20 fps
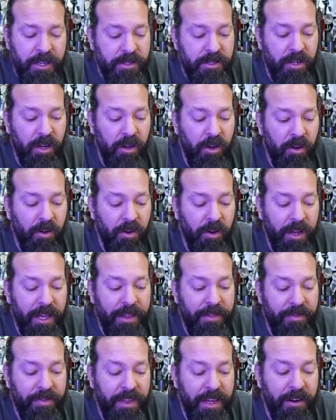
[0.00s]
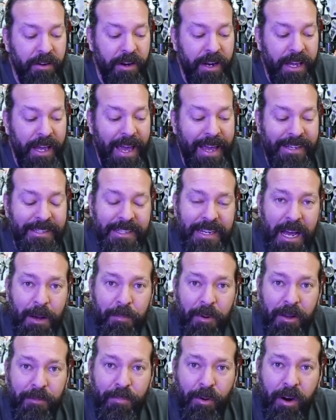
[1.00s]
So in theory, a
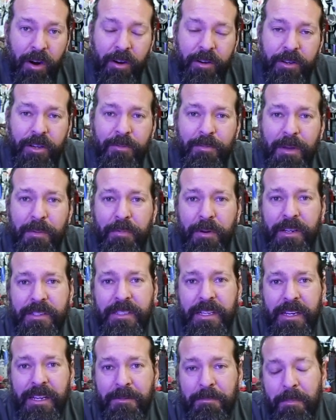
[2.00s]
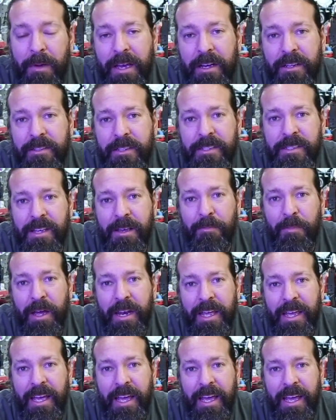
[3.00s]
snap-on part could be printed and mailed to
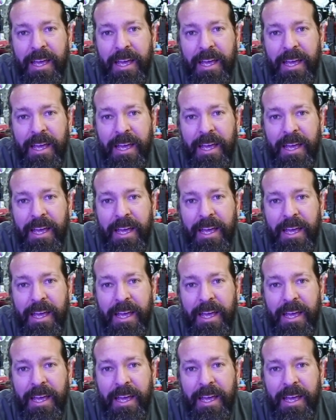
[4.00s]
somebody,